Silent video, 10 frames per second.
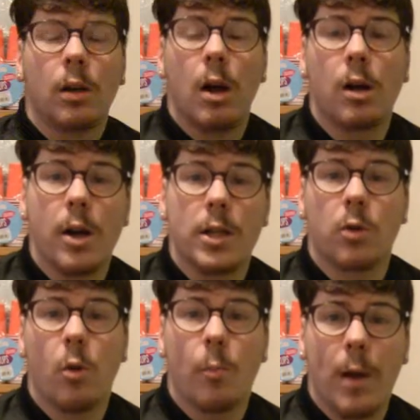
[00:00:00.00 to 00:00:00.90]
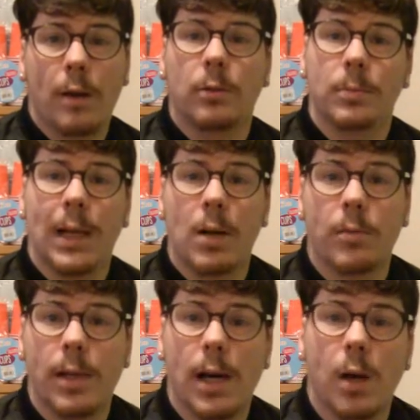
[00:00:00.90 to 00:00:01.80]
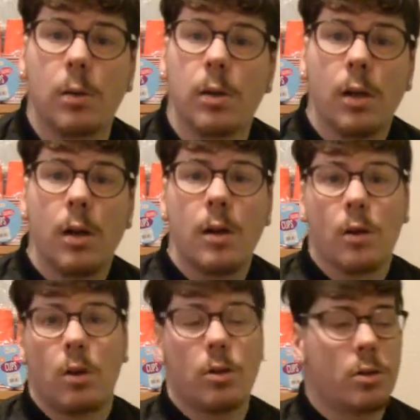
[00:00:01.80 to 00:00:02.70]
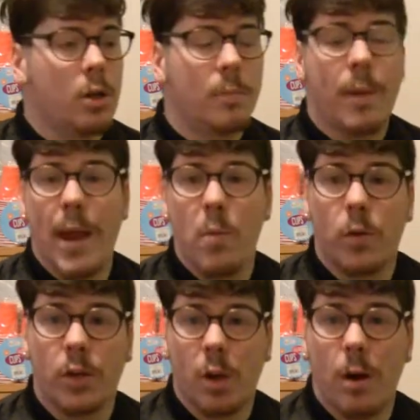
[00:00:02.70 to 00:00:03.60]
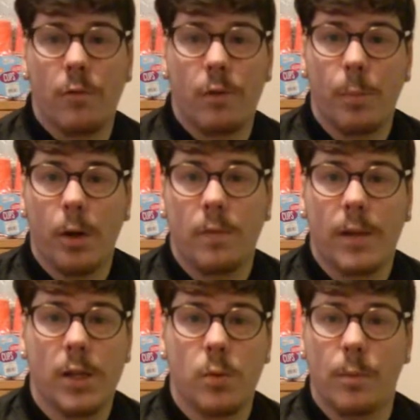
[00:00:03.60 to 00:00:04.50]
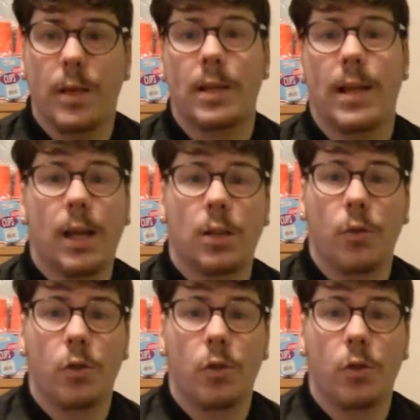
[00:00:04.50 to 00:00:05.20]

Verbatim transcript: Alright, guys, so back from town now because like Payton wanted to go out for her birthday, she wanted me to take her to the